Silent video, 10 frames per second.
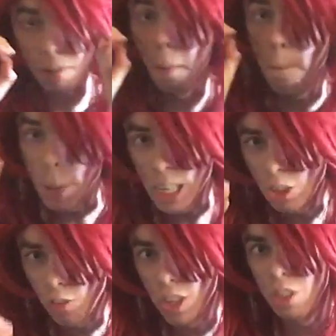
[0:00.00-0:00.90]
that
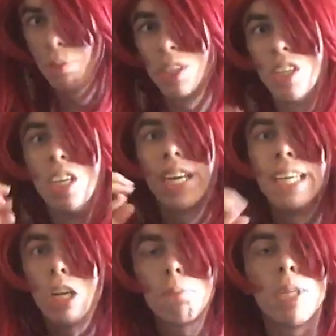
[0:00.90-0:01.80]
pacifism
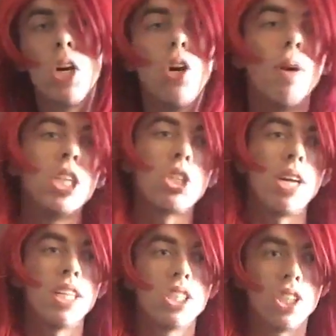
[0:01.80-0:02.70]
cannot be always
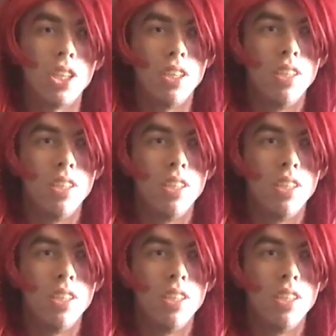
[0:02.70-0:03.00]
the answer.